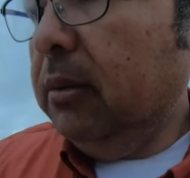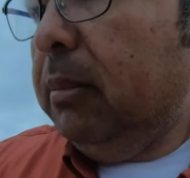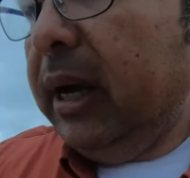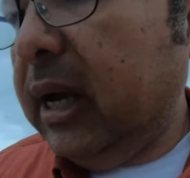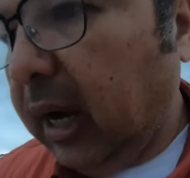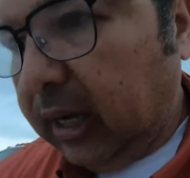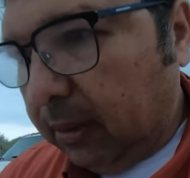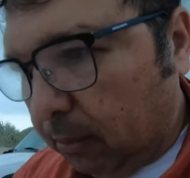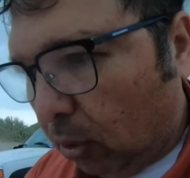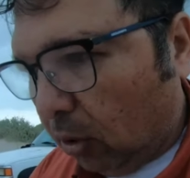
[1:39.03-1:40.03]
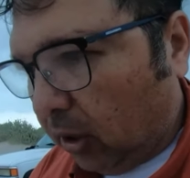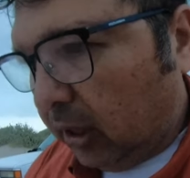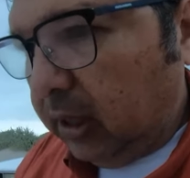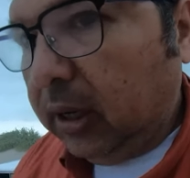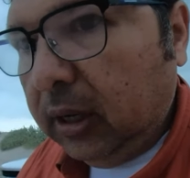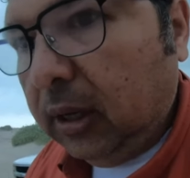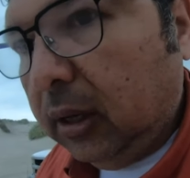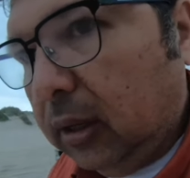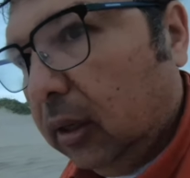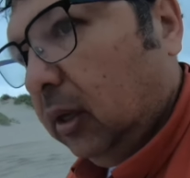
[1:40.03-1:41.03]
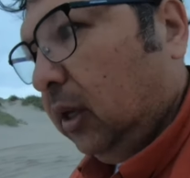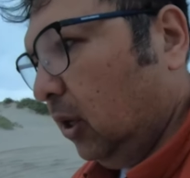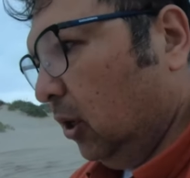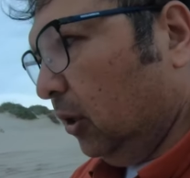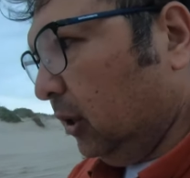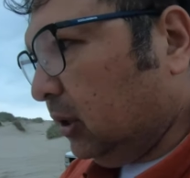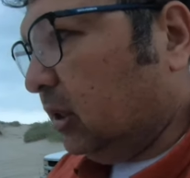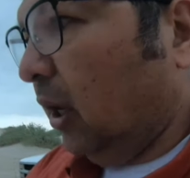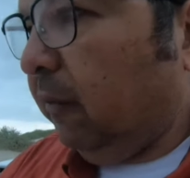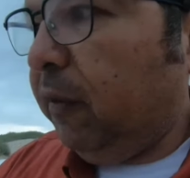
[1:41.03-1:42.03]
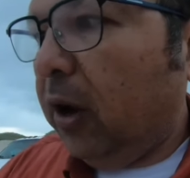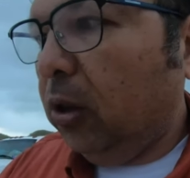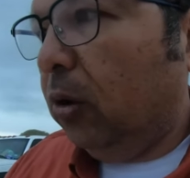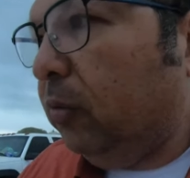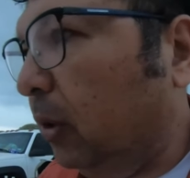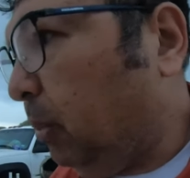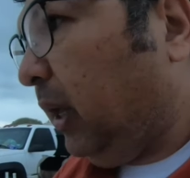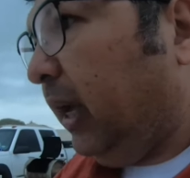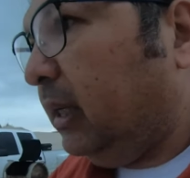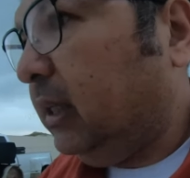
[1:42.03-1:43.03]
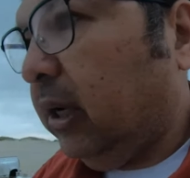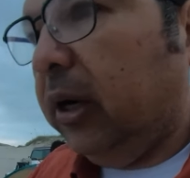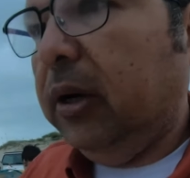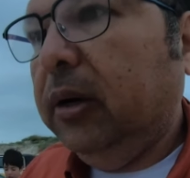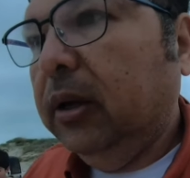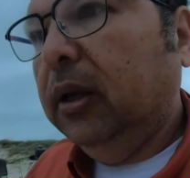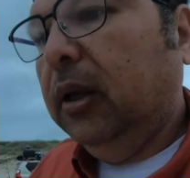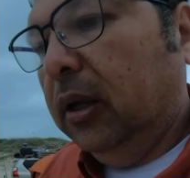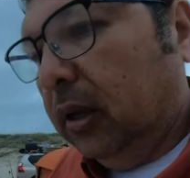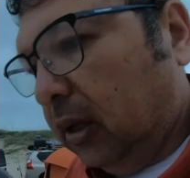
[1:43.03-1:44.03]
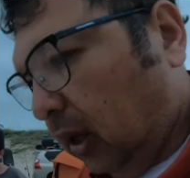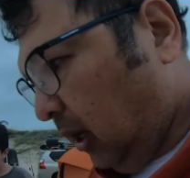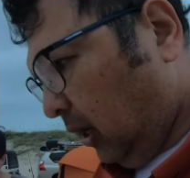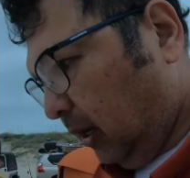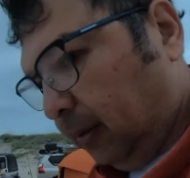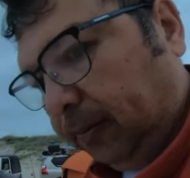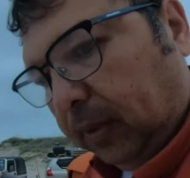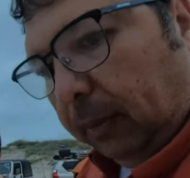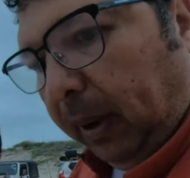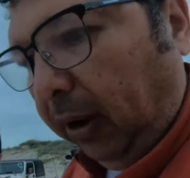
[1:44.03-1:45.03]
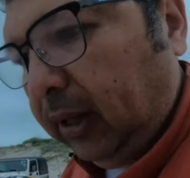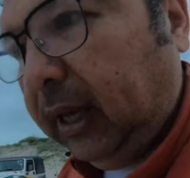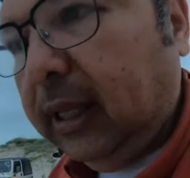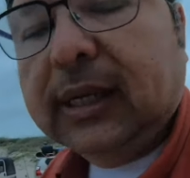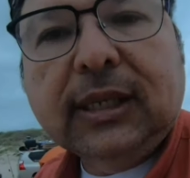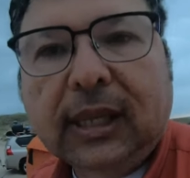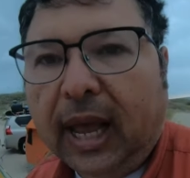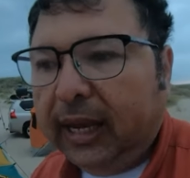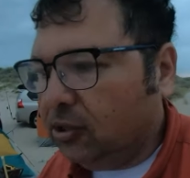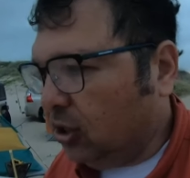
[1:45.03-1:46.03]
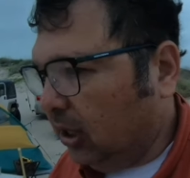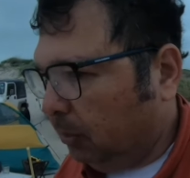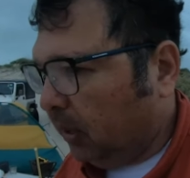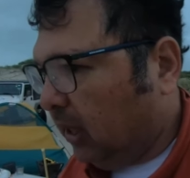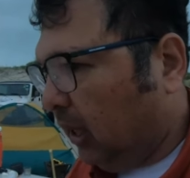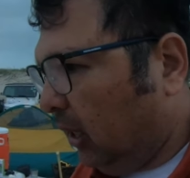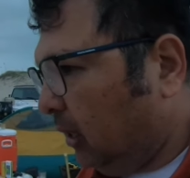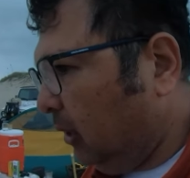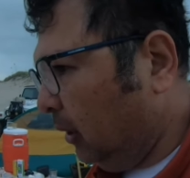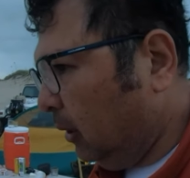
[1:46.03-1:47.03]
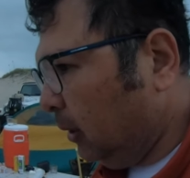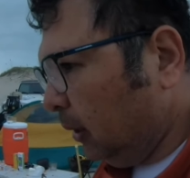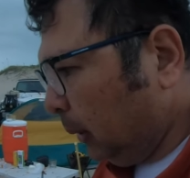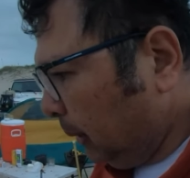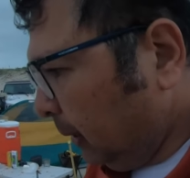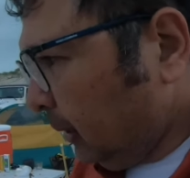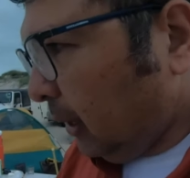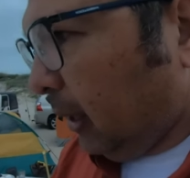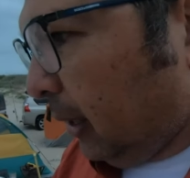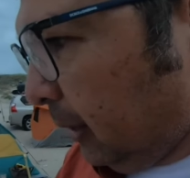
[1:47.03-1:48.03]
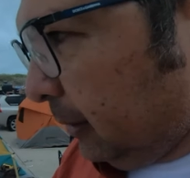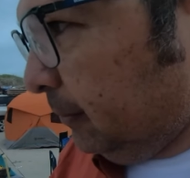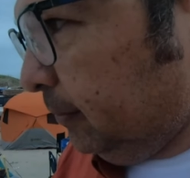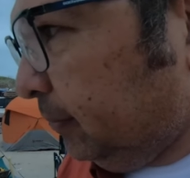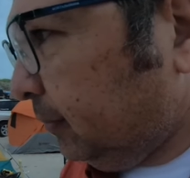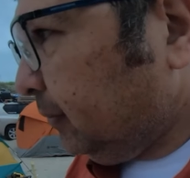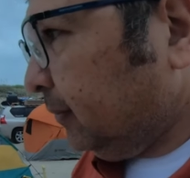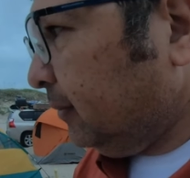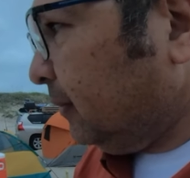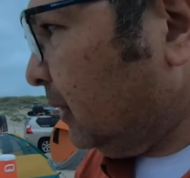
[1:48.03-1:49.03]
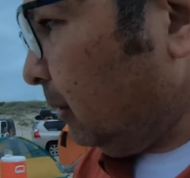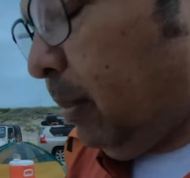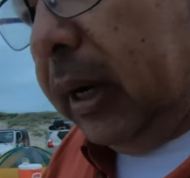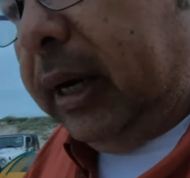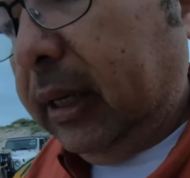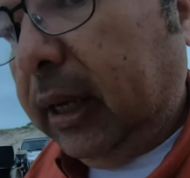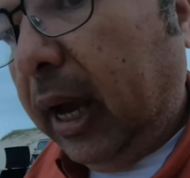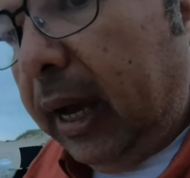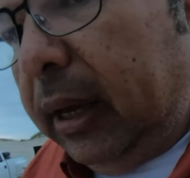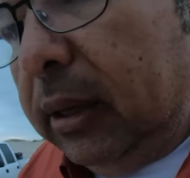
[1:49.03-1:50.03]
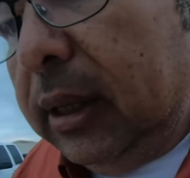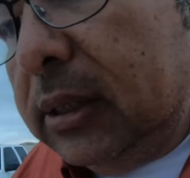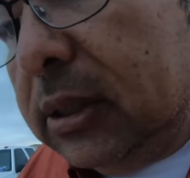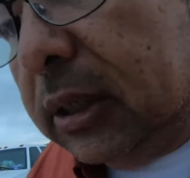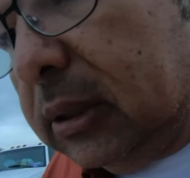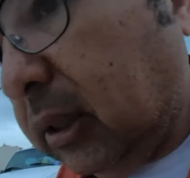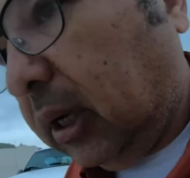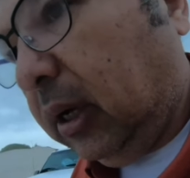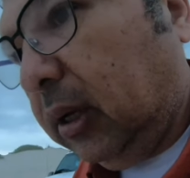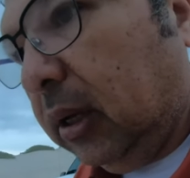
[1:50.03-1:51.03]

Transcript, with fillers: my cutting board, you know, there's stuff all over the place here. Um, apparently he doesn't like chile piquin. Um, but yeah, it, it's just, uh,